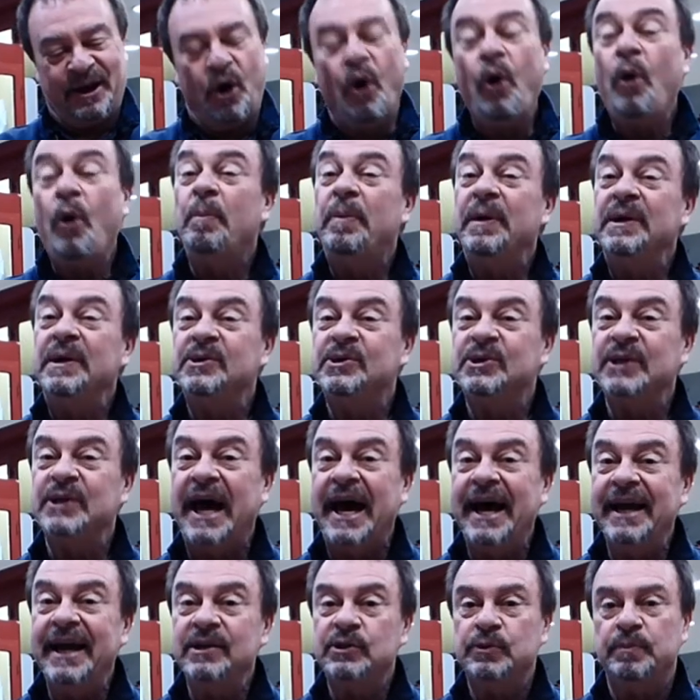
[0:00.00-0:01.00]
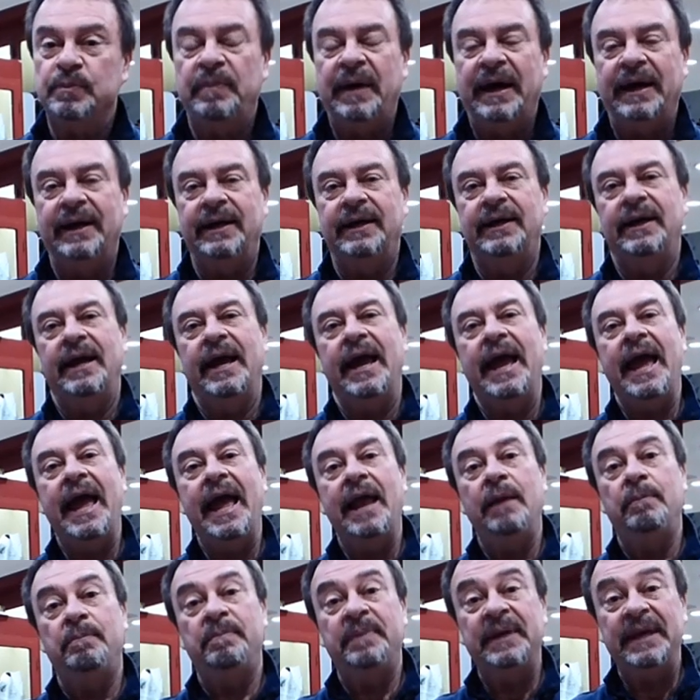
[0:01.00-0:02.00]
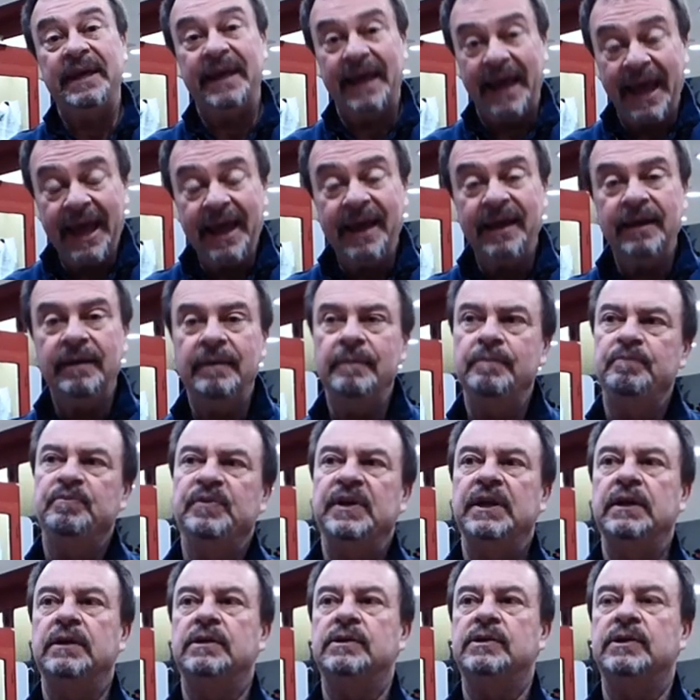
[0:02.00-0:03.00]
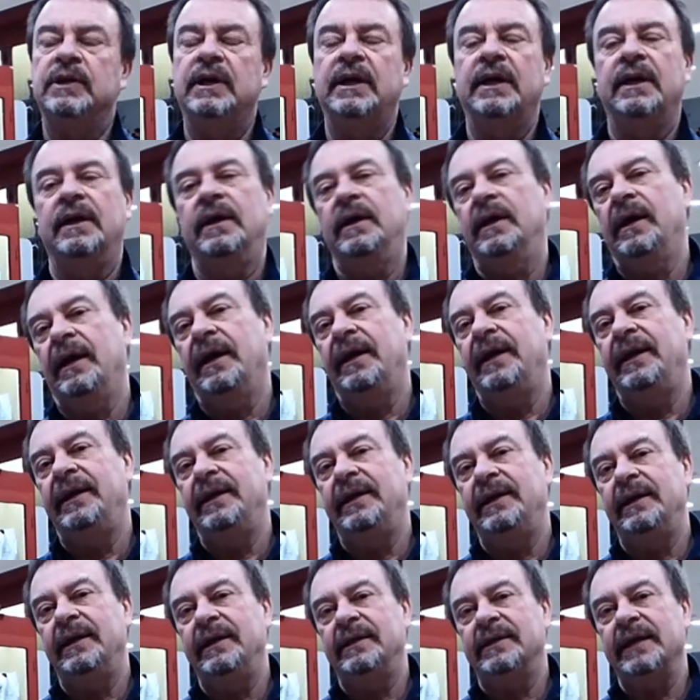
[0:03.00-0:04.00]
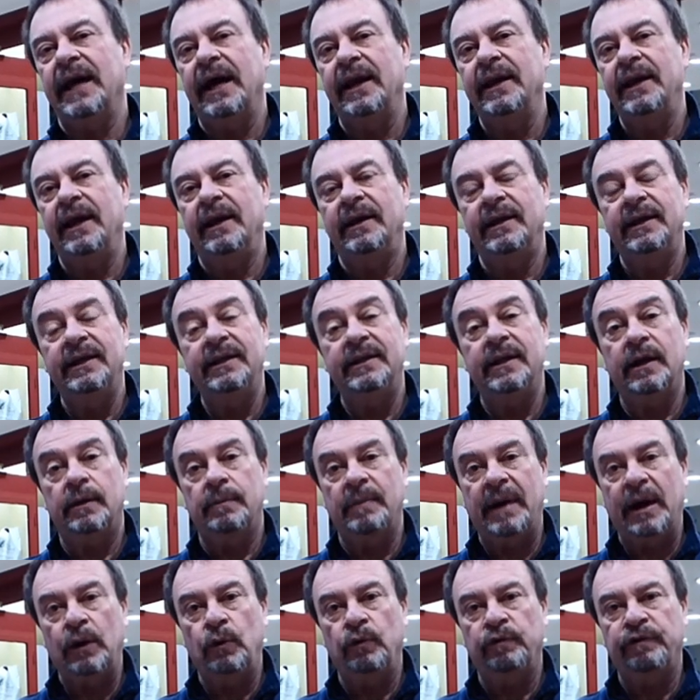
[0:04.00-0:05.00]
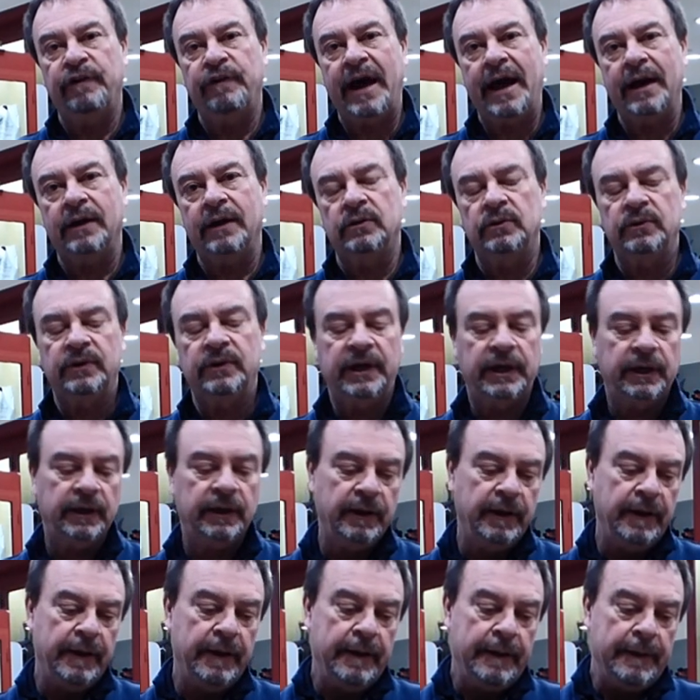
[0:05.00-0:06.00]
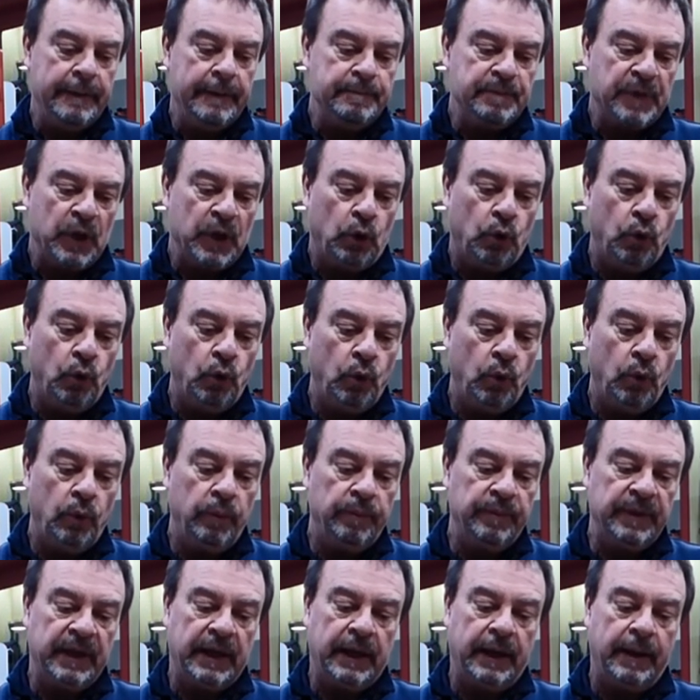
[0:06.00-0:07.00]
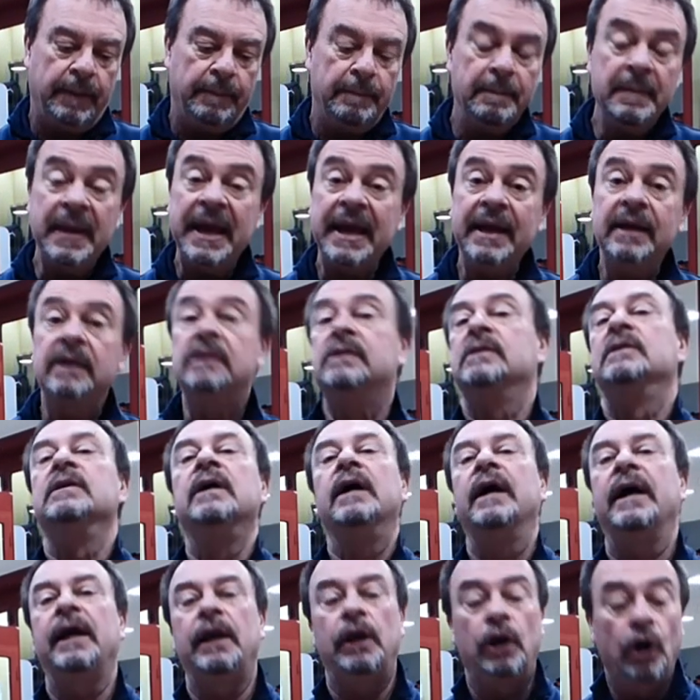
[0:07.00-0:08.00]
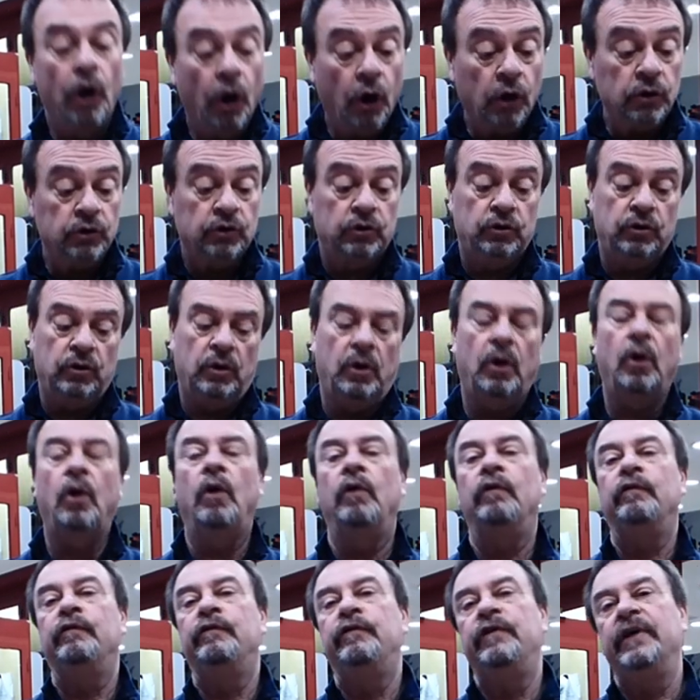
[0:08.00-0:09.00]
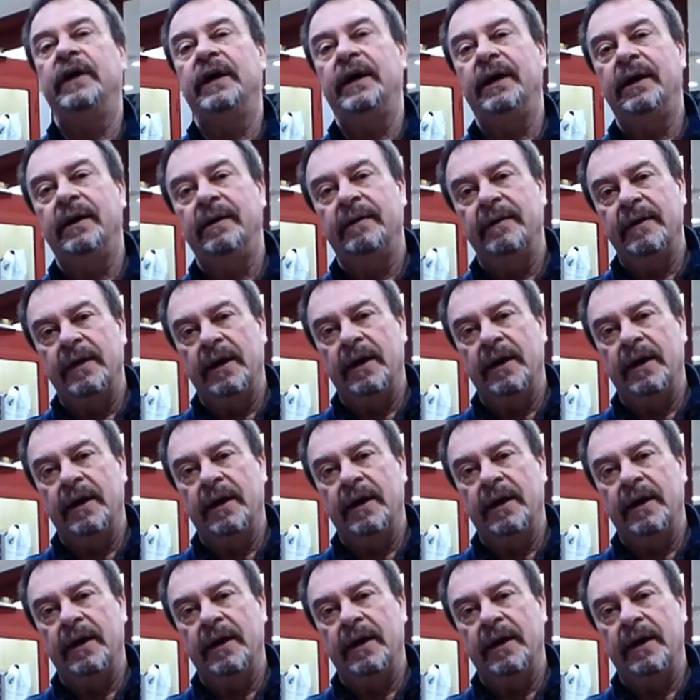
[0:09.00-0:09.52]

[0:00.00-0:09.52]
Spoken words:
open sights by LPA. It's an Italian leader manufacturer who make a lot of